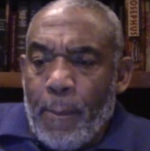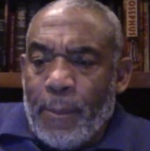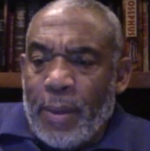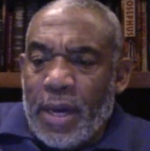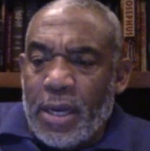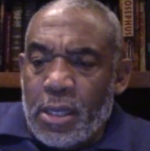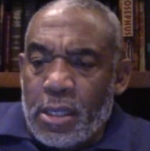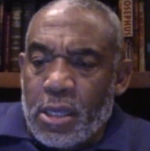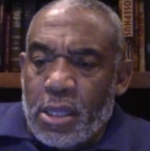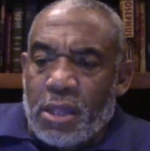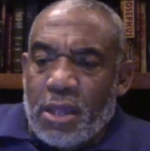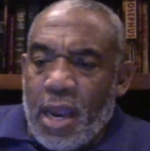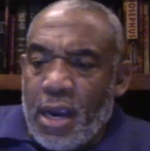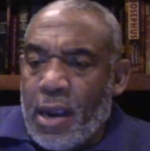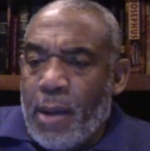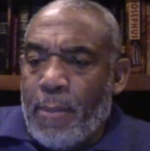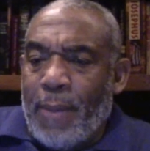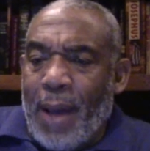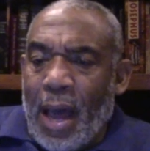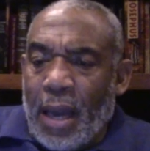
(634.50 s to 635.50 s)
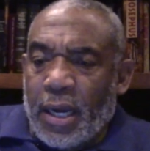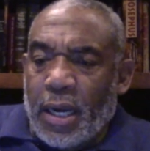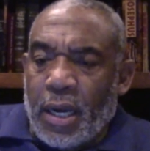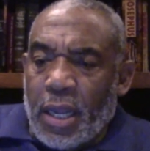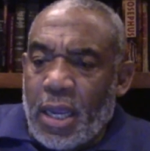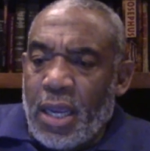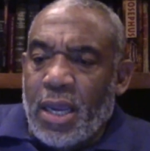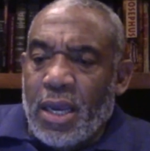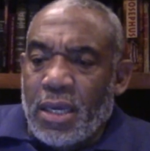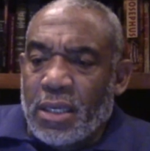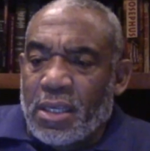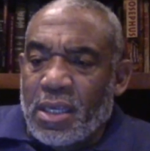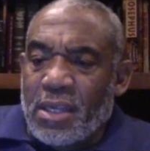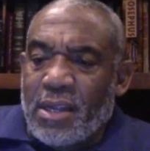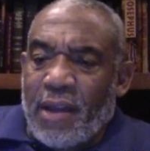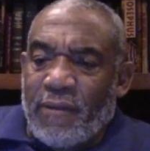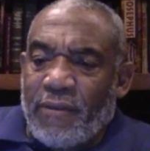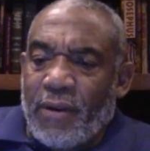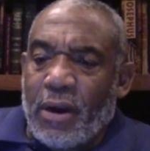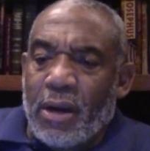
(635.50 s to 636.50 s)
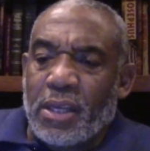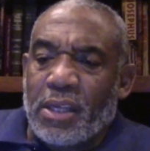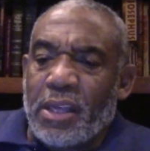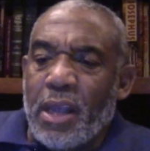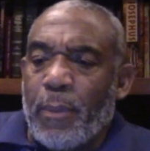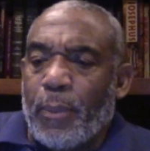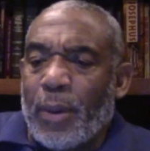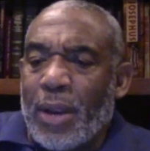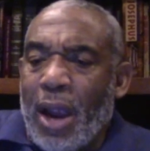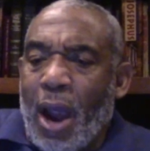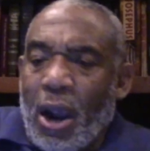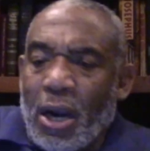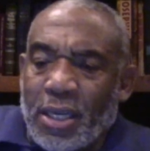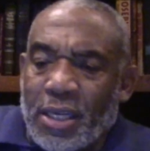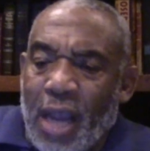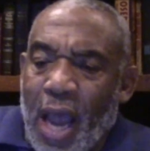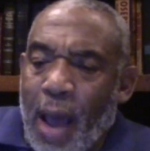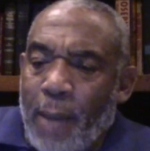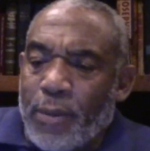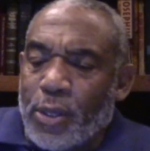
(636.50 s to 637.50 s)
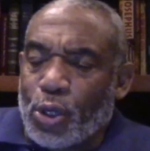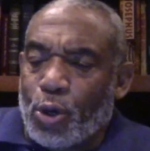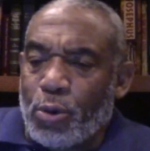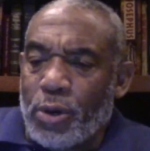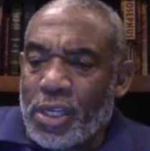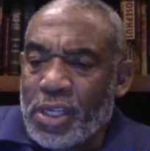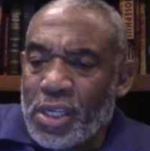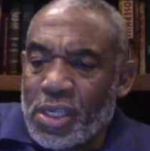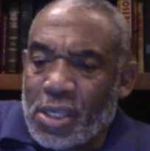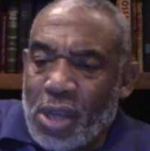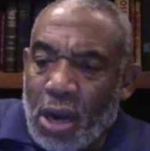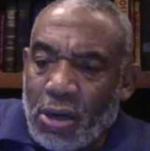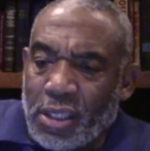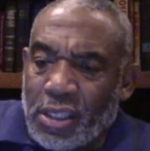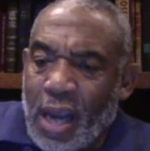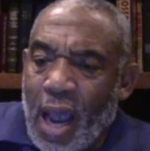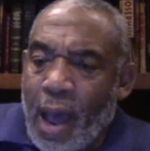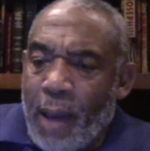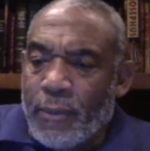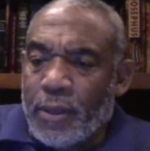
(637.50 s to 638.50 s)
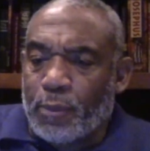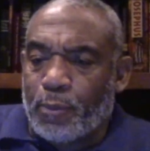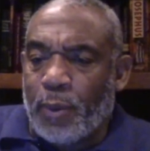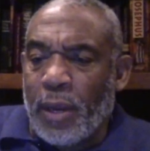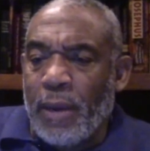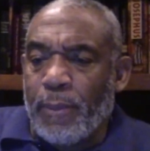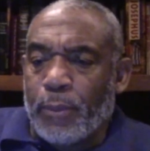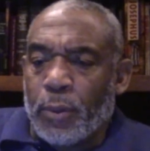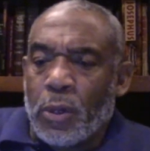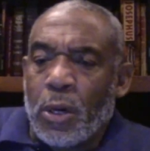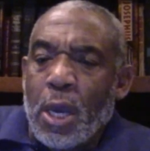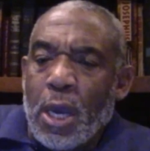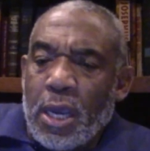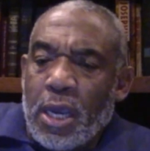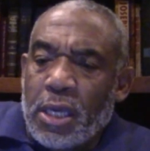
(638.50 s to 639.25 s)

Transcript: But the thing about it is that very simply, our job as Christians, our job as people,